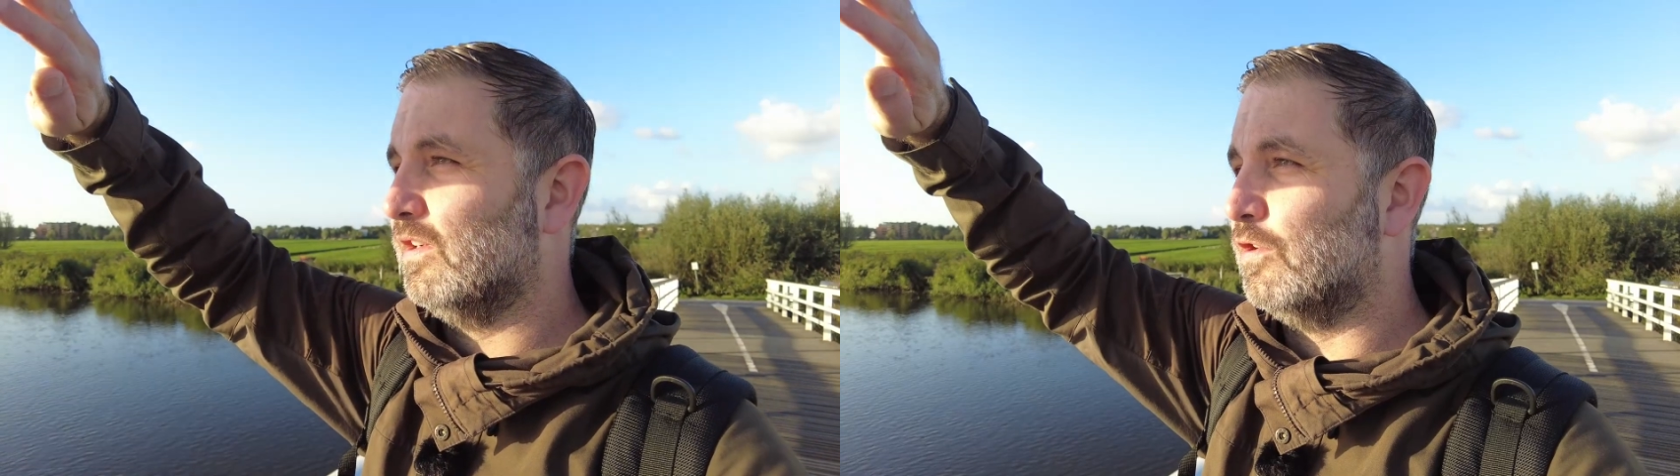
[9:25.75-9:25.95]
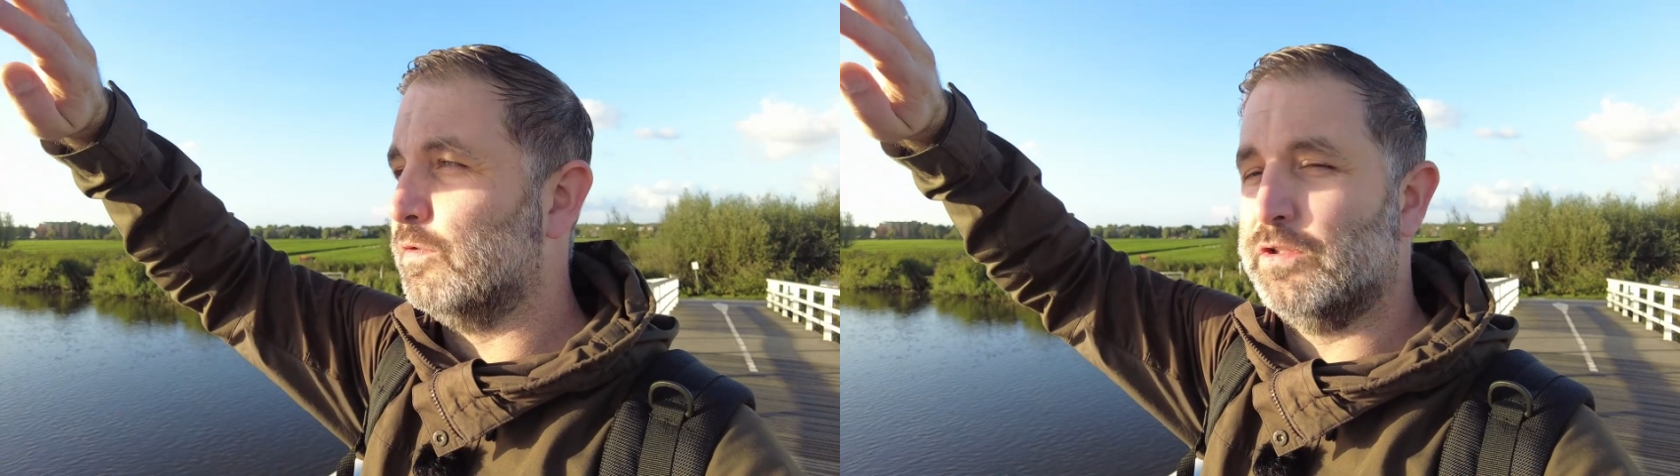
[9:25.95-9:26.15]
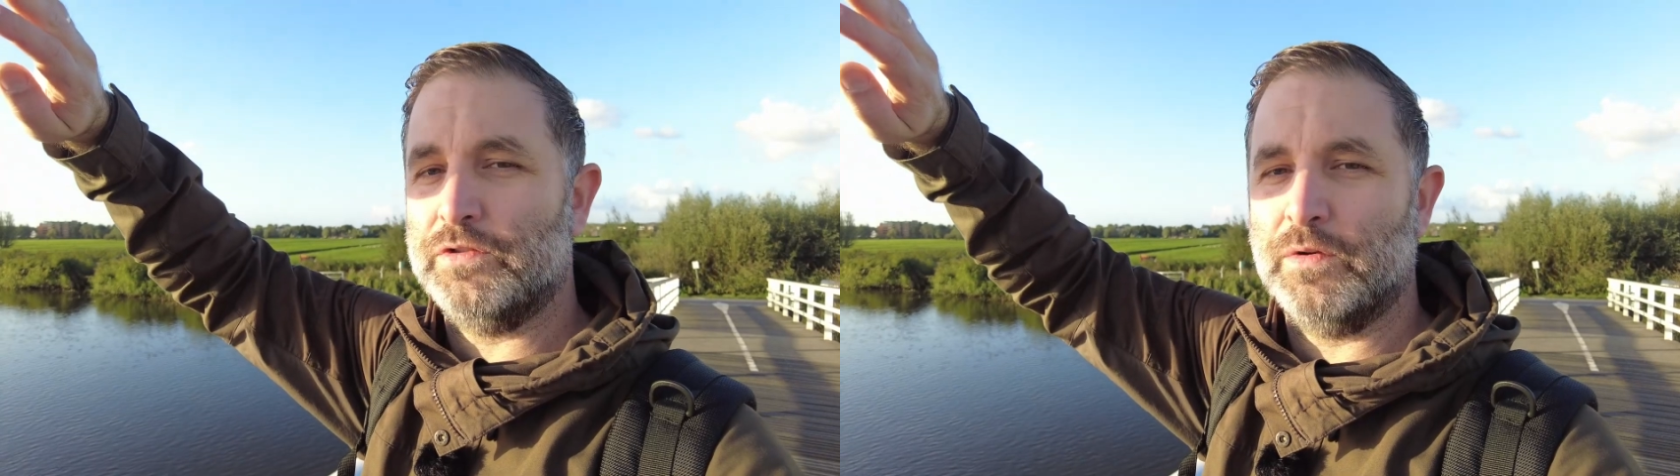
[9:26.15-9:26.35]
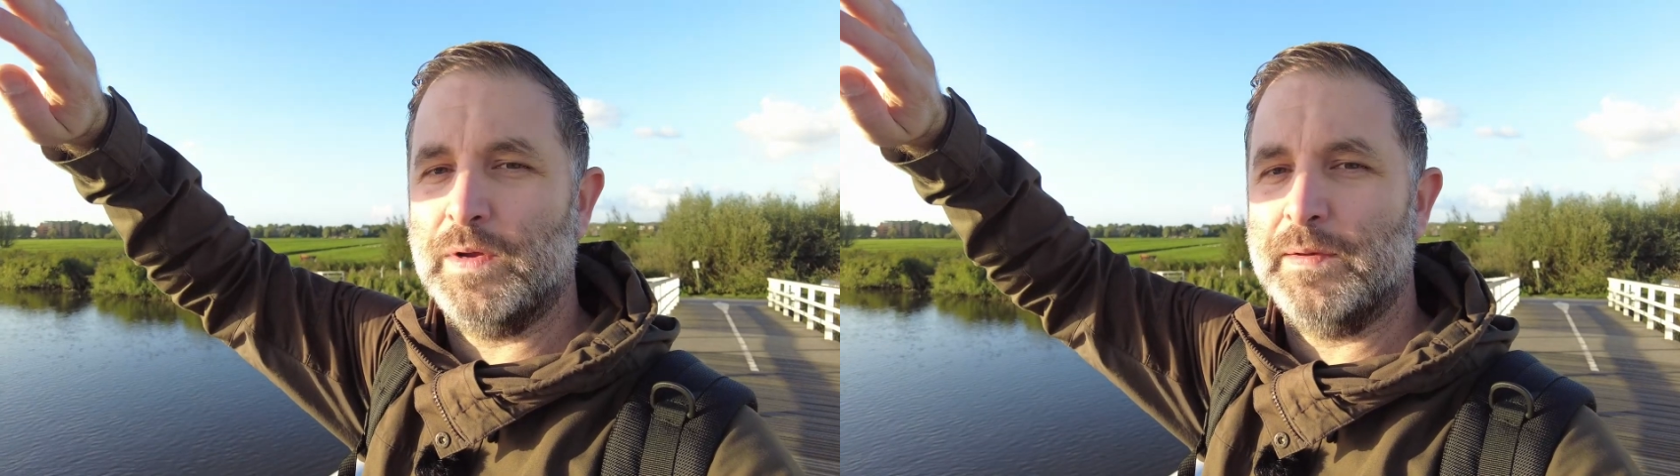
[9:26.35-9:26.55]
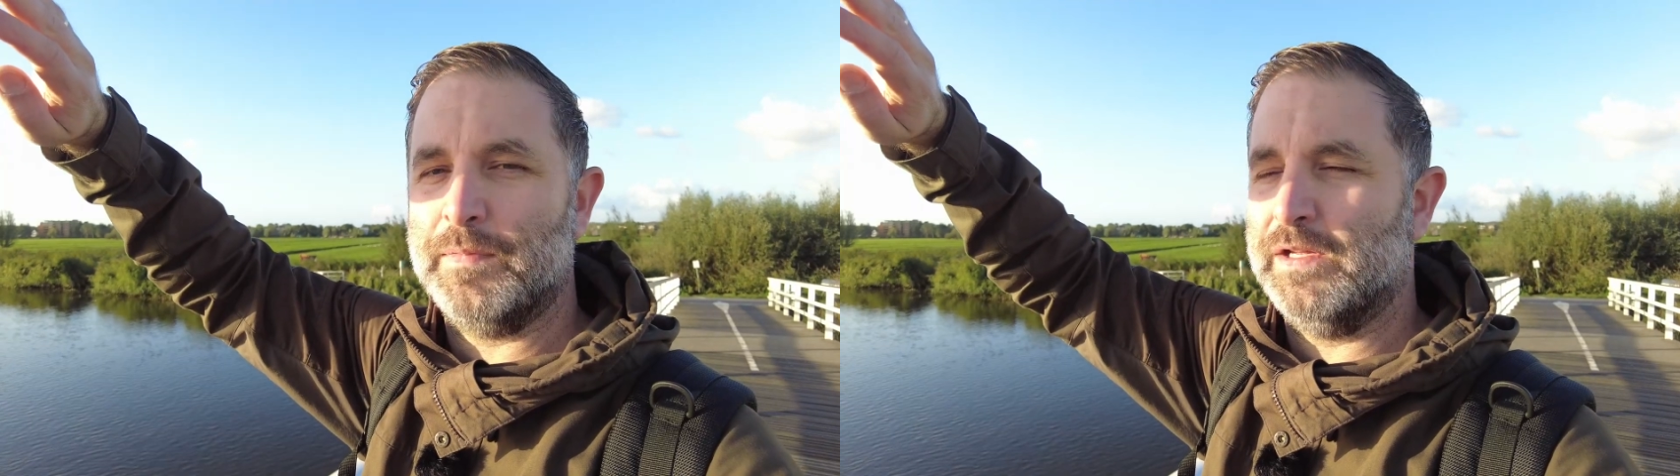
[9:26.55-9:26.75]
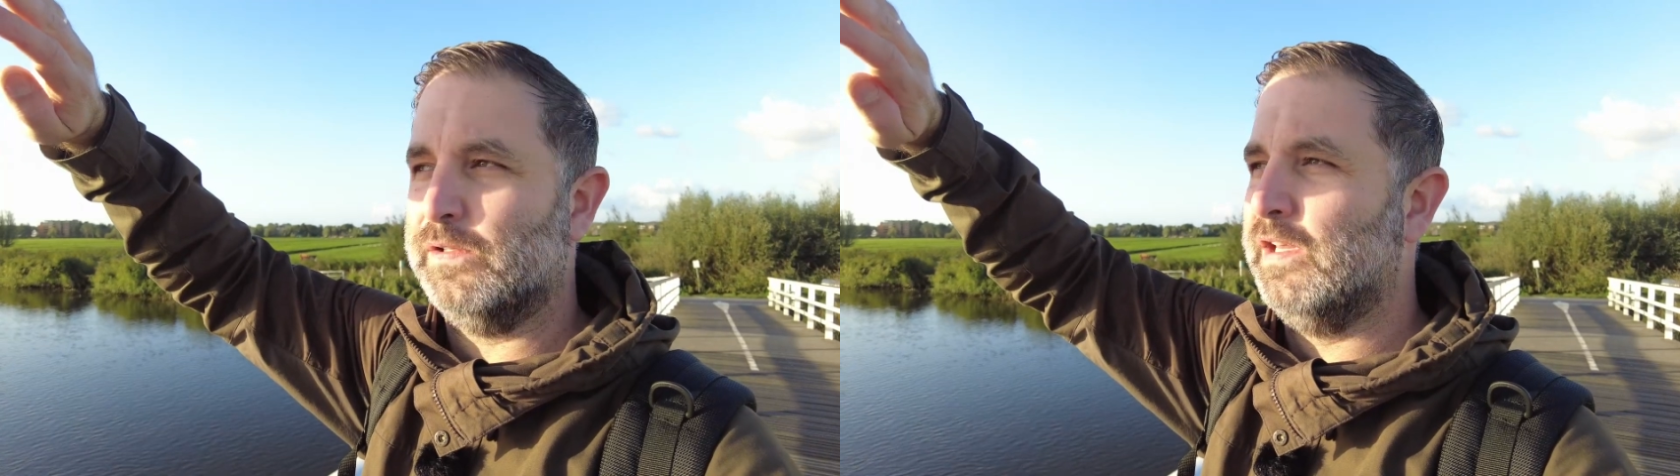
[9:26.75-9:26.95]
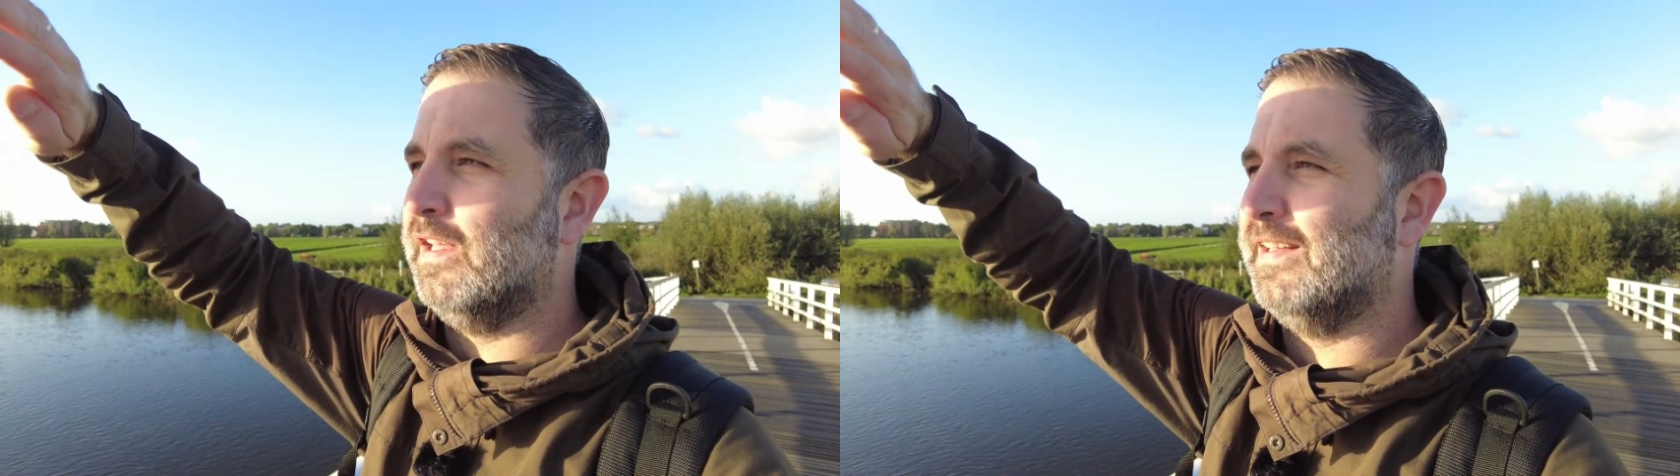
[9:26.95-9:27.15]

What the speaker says: going to your windmill.